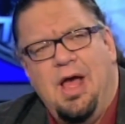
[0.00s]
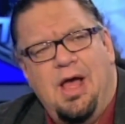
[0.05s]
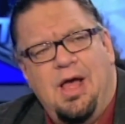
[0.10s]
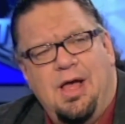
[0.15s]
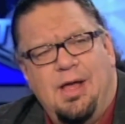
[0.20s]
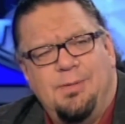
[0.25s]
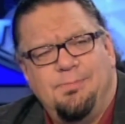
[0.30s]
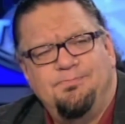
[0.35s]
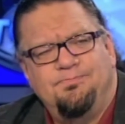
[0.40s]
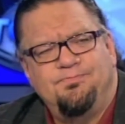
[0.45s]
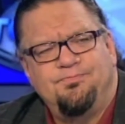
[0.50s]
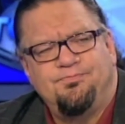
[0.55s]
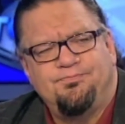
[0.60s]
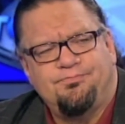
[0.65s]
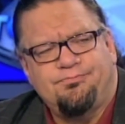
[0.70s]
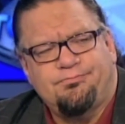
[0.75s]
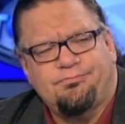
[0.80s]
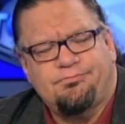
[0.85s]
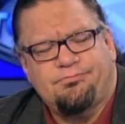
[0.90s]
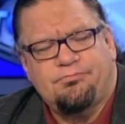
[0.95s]

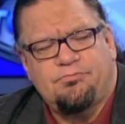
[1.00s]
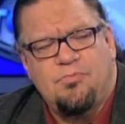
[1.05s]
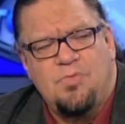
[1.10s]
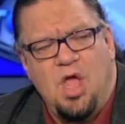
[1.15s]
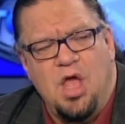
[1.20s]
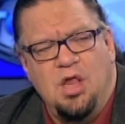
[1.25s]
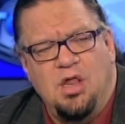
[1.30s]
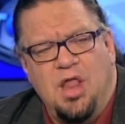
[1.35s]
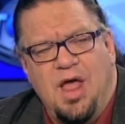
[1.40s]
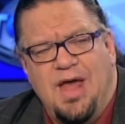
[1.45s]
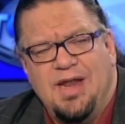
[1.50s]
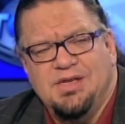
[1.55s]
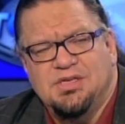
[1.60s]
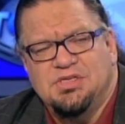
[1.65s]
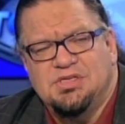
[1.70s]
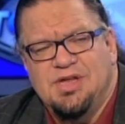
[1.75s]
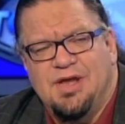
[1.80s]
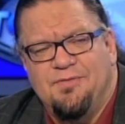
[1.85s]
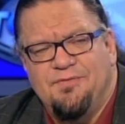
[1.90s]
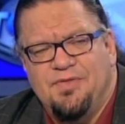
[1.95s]
A lot
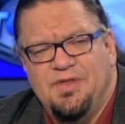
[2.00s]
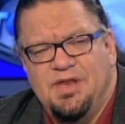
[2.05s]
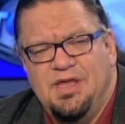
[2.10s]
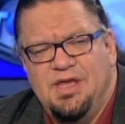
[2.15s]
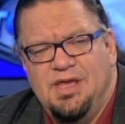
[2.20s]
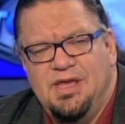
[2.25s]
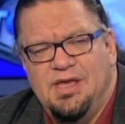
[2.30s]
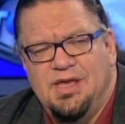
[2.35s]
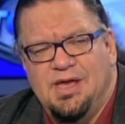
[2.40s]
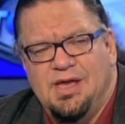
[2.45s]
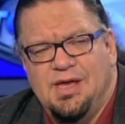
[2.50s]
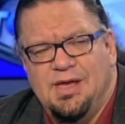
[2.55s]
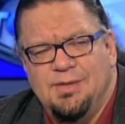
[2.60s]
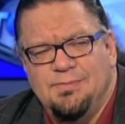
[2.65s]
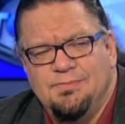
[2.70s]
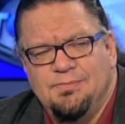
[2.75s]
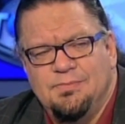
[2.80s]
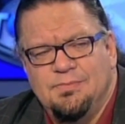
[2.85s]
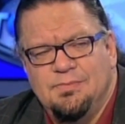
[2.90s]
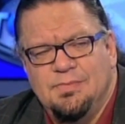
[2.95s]
of stuff that
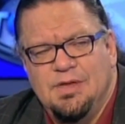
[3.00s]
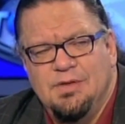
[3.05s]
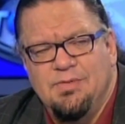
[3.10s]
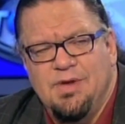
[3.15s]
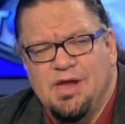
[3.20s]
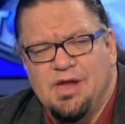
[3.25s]
he